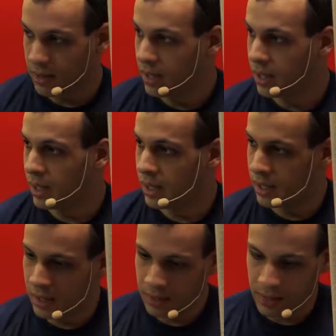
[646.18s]

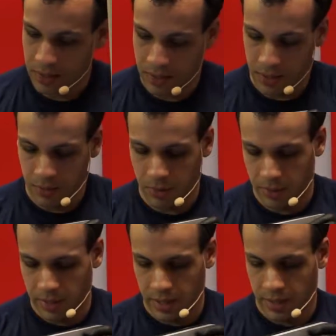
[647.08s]
And let's see what
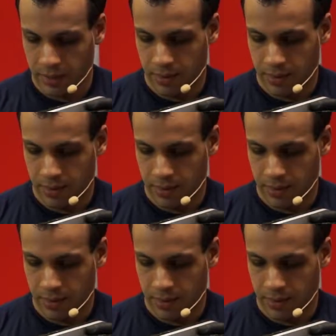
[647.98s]
we get.